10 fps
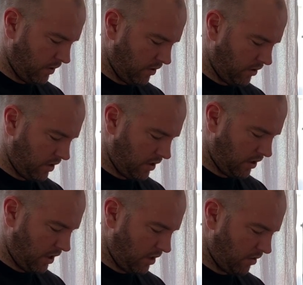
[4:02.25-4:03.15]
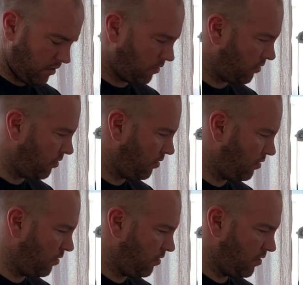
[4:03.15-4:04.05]
set of 10.
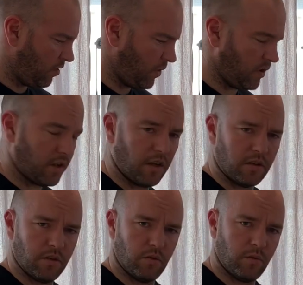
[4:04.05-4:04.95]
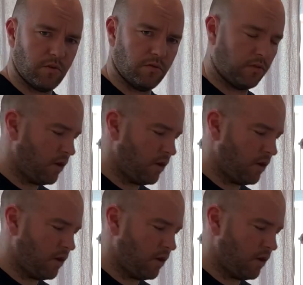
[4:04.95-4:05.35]
Been selling a little bit of